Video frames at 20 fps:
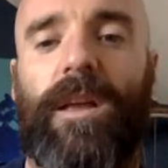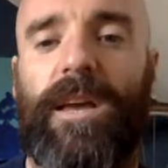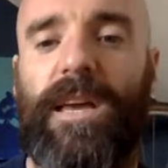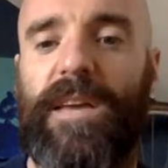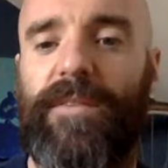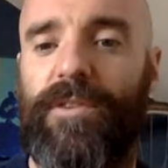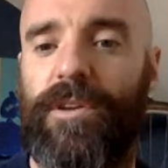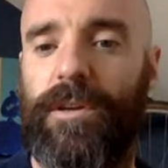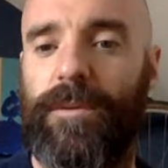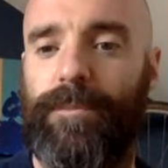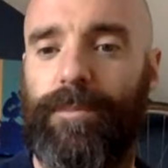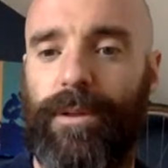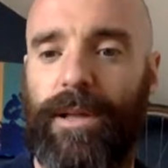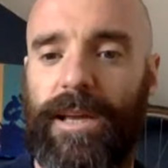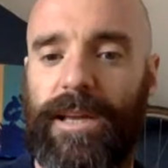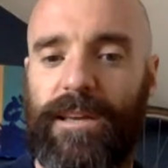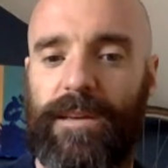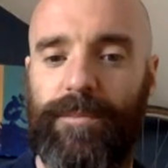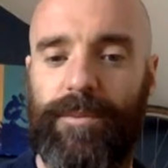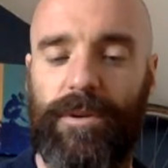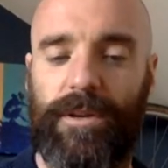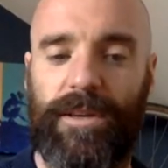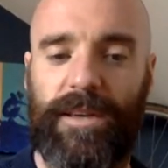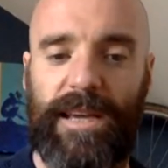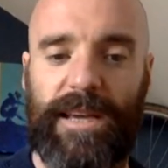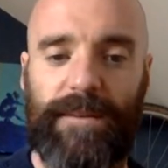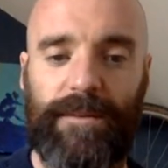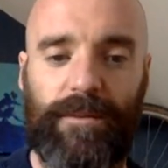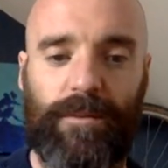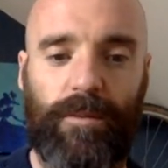If you're playing computer
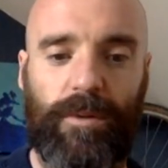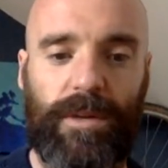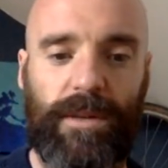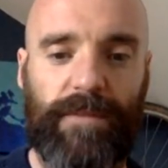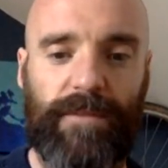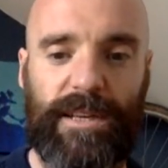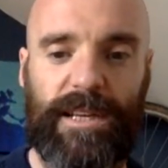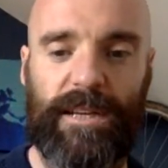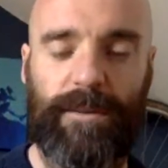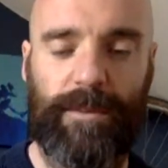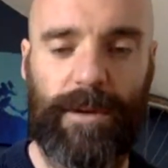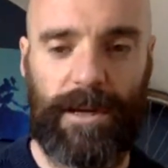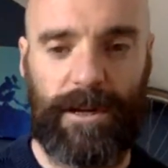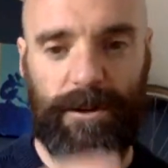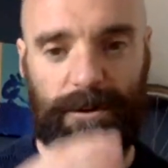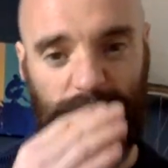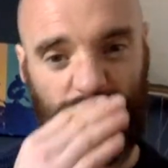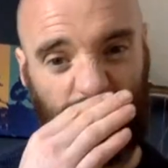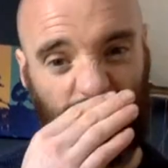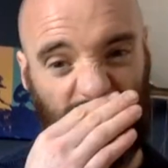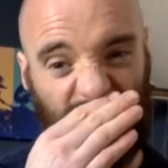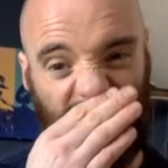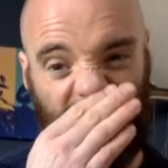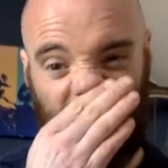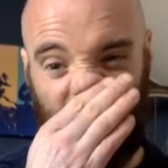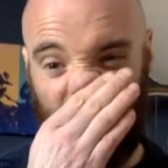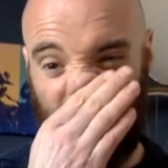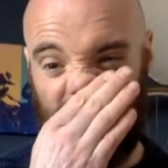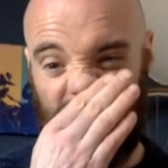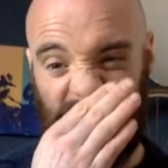games, what do you think about
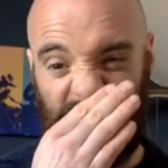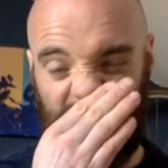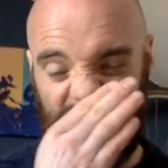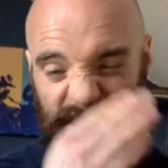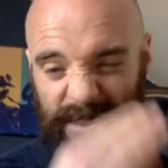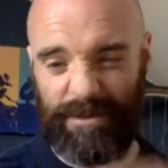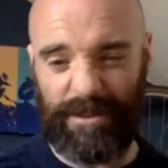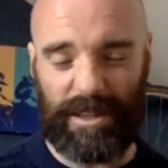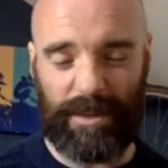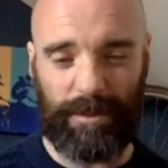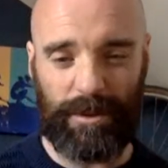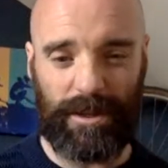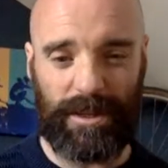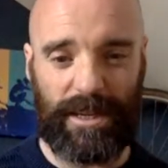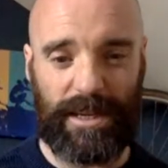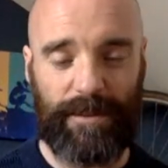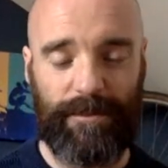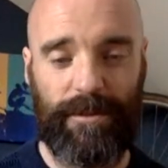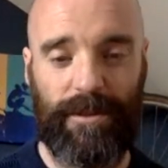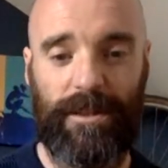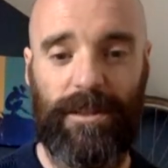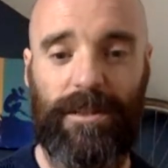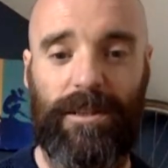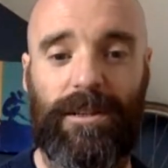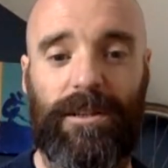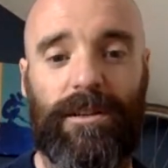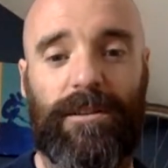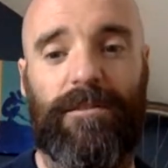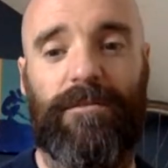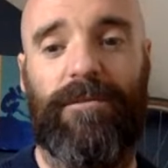playing a different computer game?
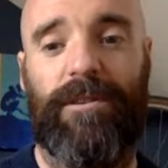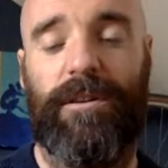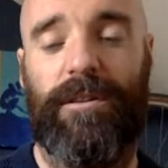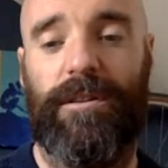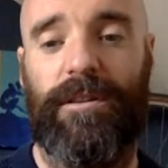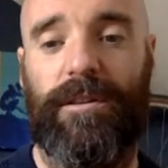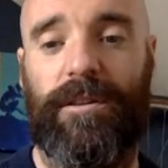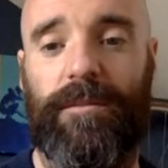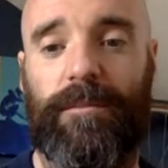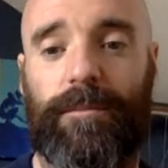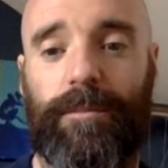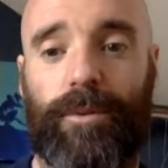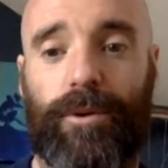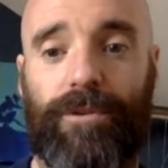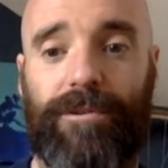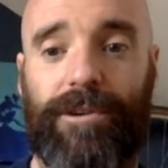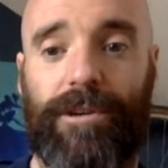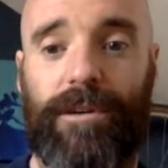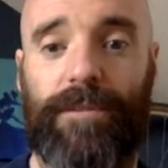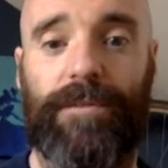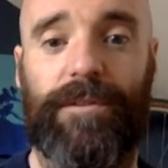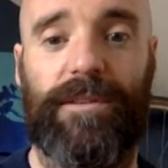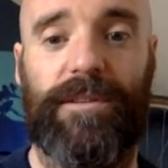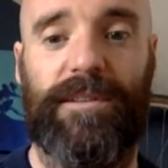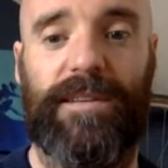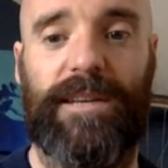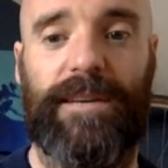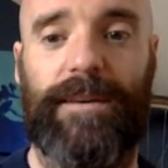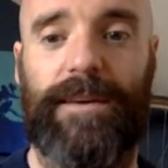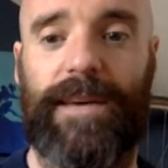Rather than boring off on the
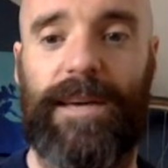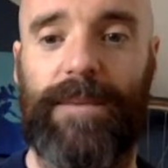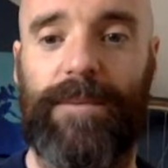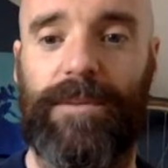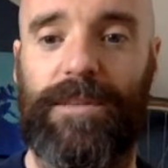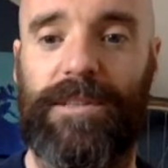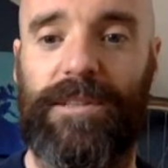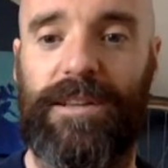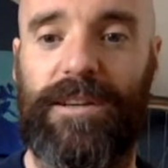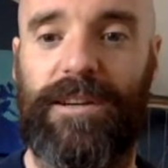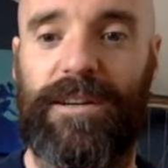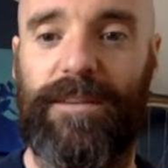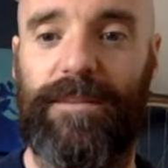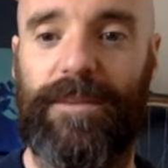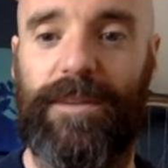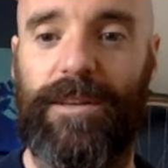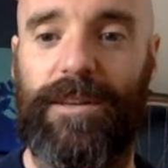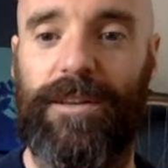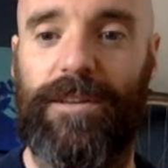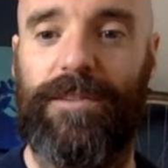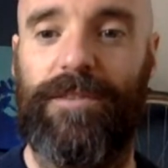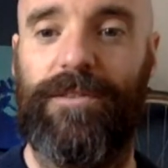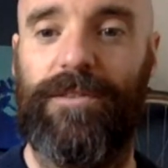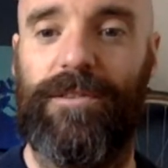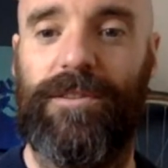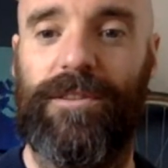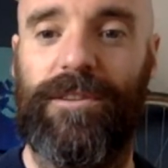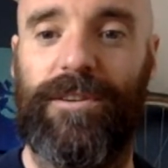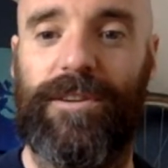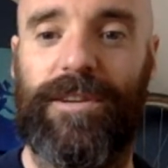same game all the time, do
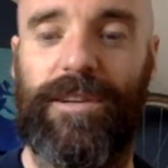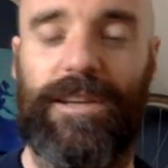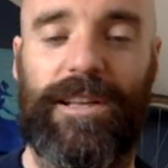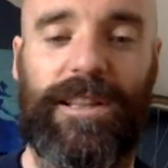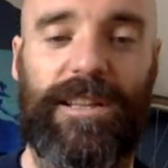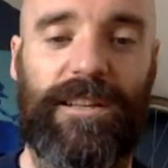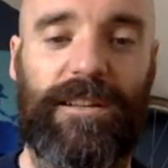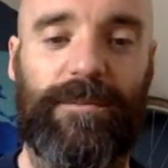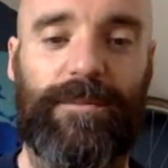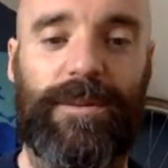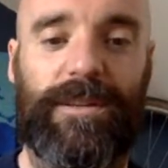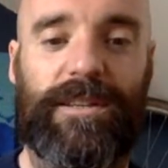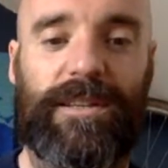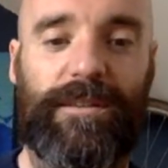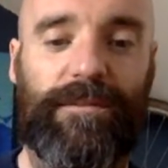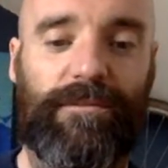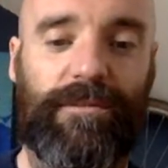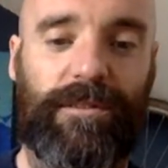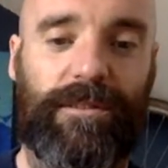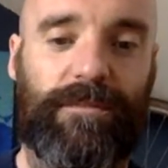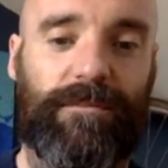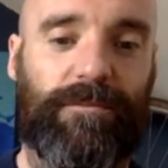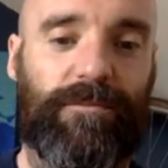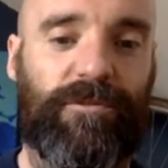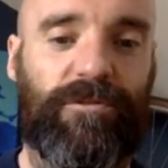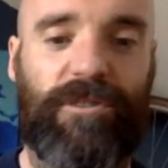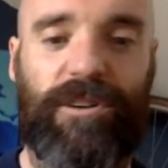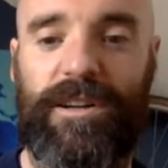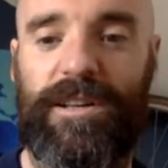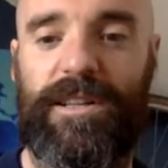something a little bit different.
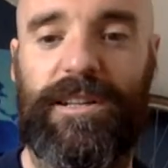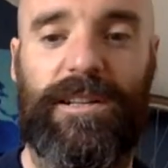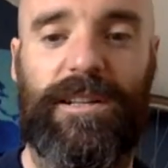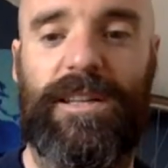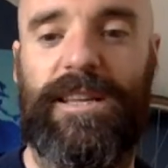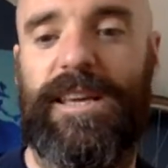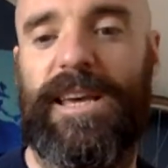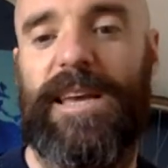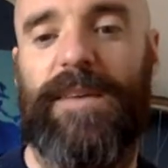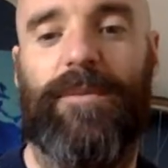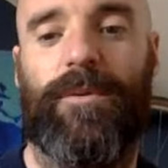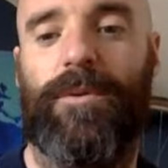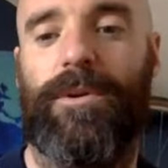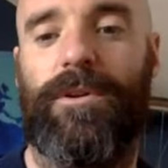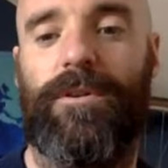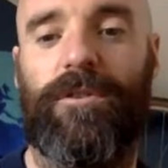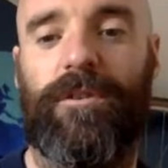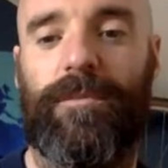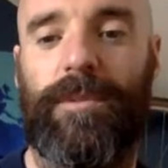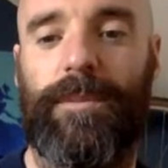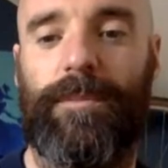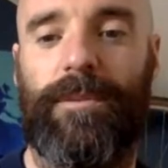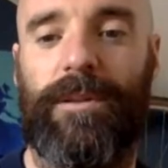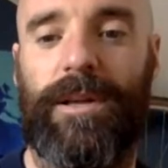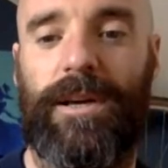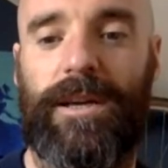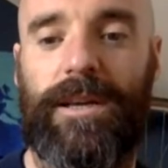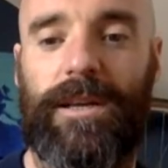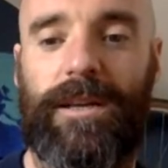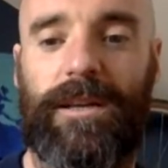Try a game you wouldn't normally
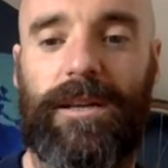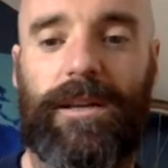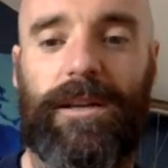play.